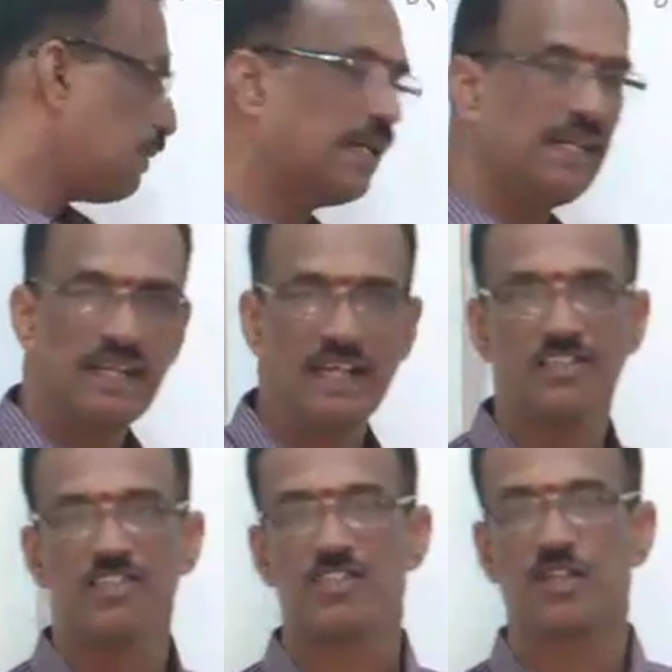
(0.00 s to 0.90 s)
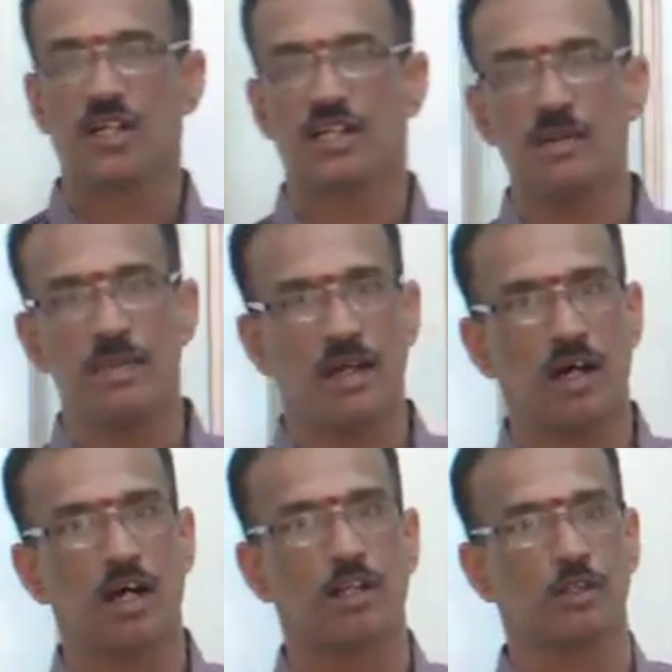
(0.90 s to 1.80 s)
point H is called an
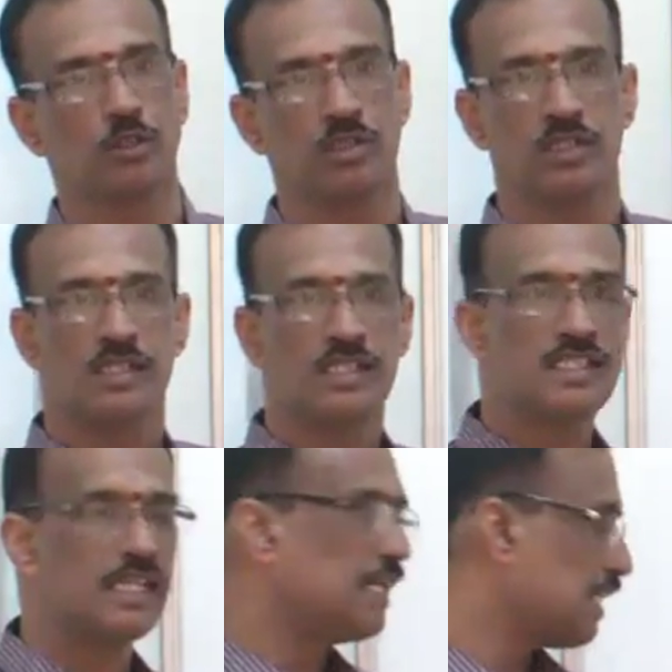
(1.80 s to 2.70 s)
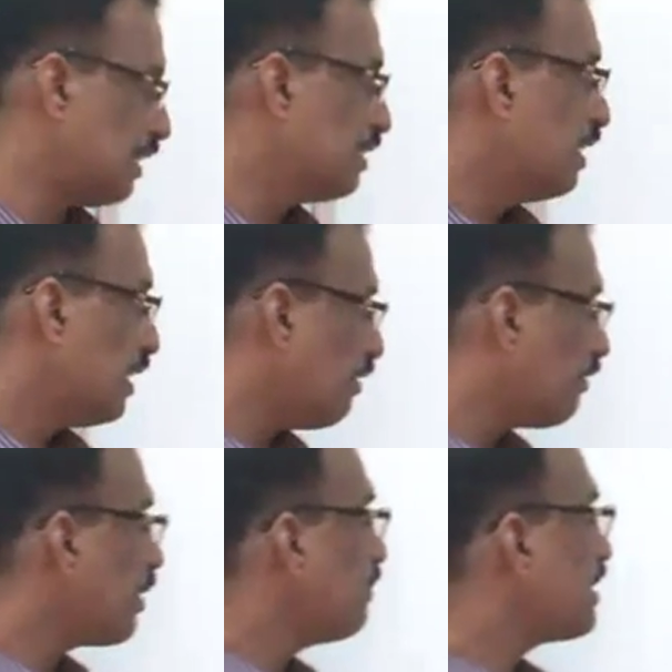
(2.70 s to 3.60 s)
orthocenter. Now
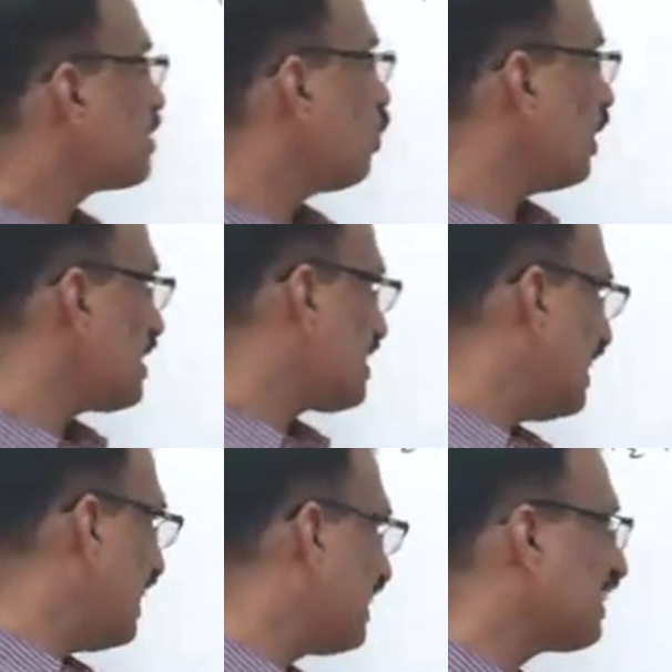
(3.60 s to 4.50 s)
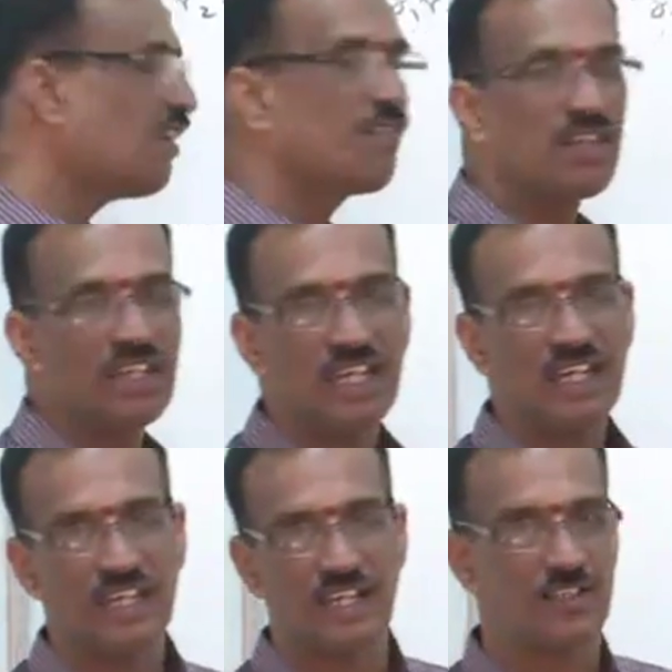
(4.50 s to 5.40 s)
from this, what is the length of
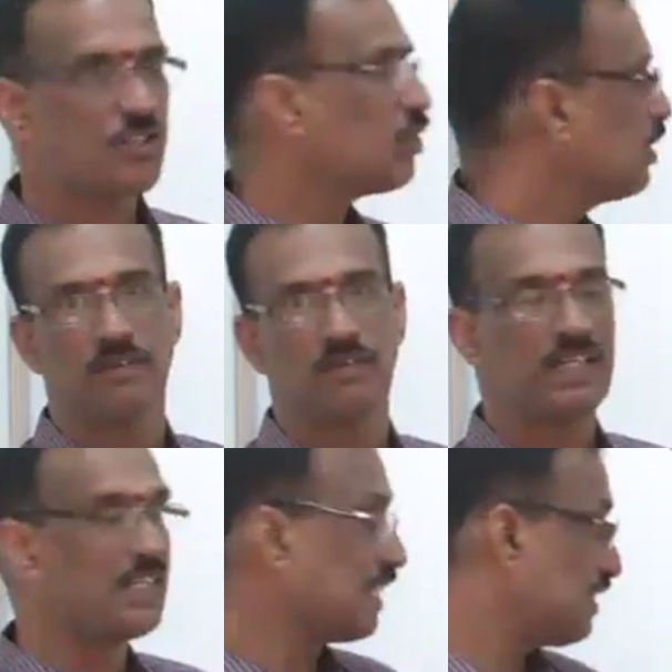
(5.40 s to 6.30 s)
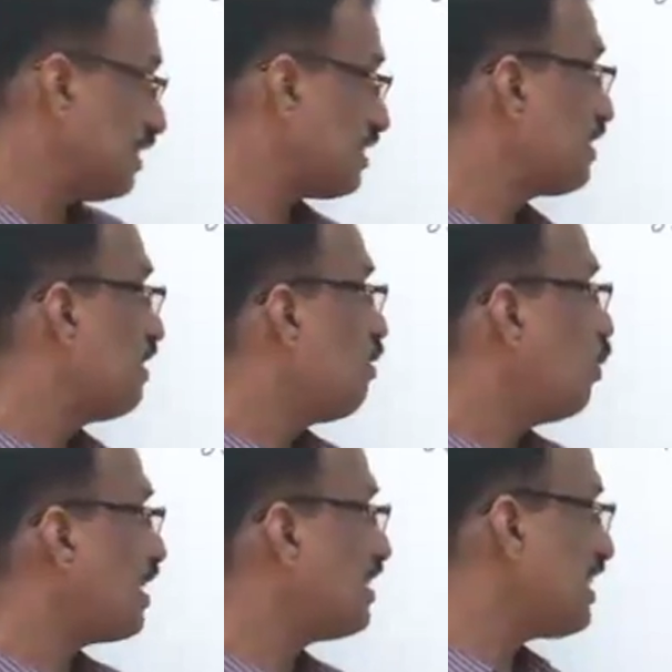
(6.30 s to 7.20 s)
AH? The vertex is,
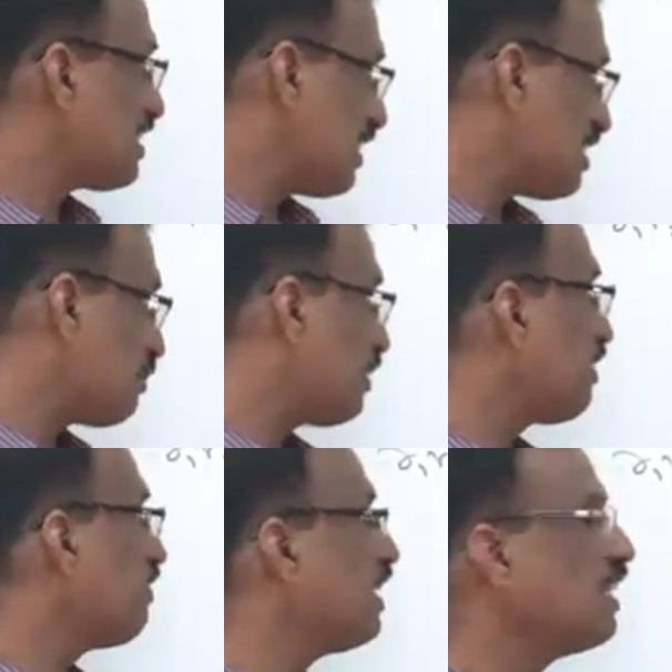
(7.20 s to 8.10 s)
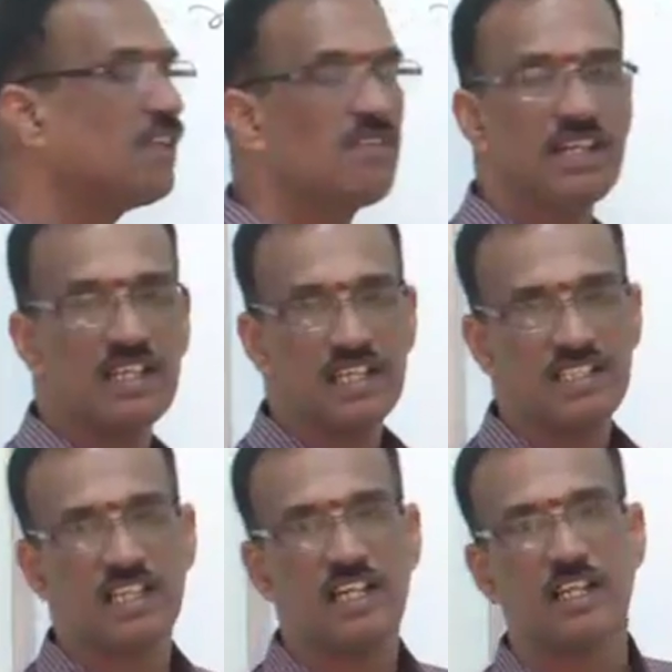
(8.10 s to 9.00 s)
what is the distance between the
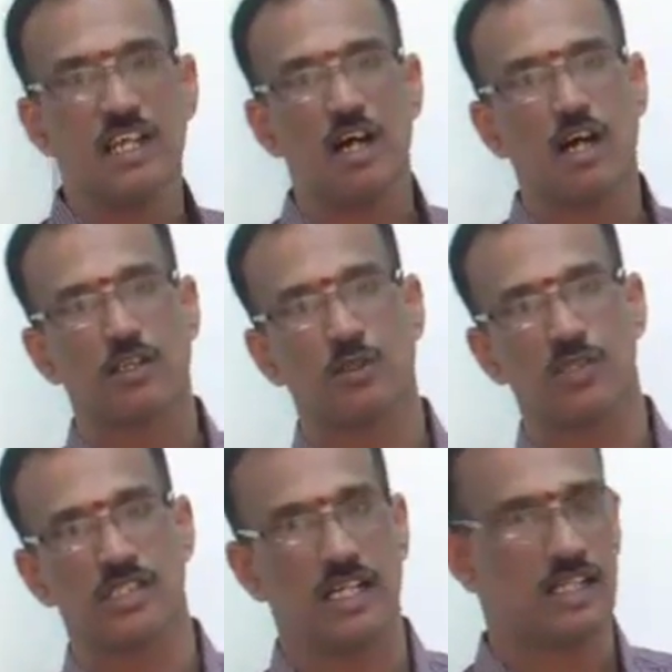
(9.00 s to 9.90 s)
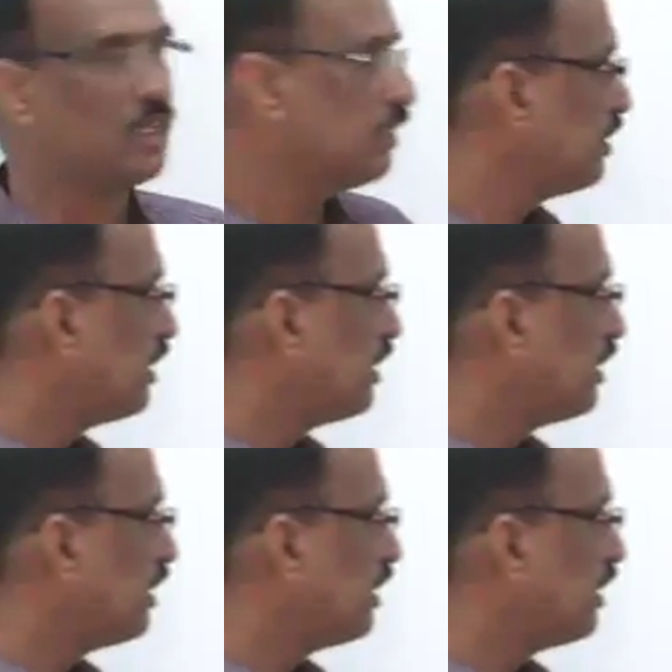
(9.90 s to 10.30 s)
vertex and the orthocenter?